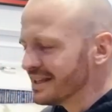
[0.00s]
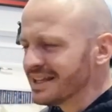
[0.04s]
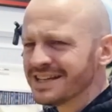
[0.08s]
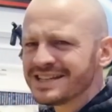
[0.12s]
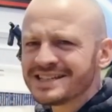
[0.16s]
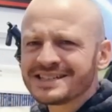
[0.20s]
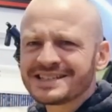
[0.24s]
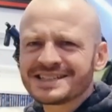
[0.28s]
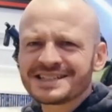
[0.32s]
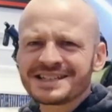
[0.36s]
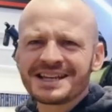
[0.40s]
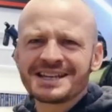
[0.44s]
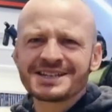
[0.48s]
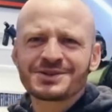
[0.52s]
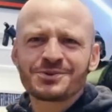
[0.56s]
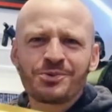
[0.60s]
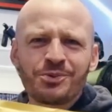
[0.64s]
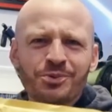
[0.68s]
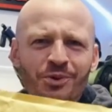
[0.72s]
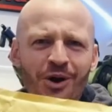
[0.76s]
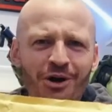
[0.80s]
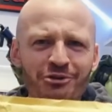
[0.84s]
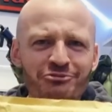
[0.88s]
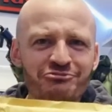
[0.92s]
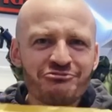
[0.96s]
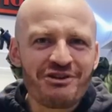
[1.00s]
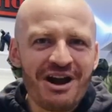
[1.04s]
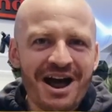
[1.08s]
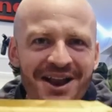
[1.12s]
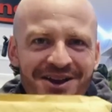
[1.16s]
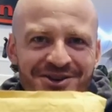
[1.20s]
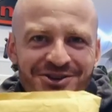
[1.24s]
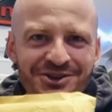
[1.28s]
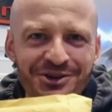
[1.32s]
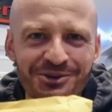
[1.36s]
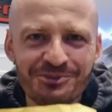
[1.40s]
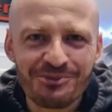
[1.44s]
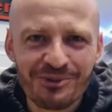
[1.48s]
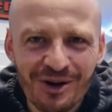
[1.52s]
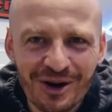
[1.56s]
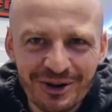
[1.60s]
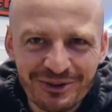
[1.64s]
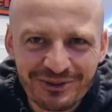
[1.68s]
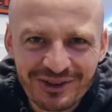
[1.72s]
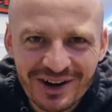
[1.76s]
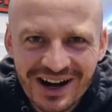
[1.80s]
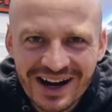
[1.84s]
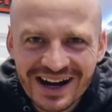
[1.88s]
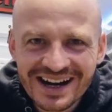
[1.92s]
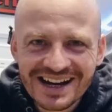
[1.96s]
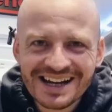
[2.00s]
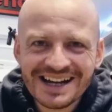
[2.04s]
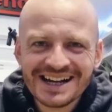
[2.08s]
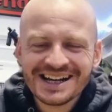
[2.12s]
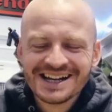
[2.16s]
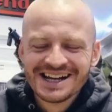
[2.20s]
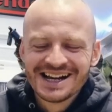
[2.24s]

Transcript: This is a random one, right?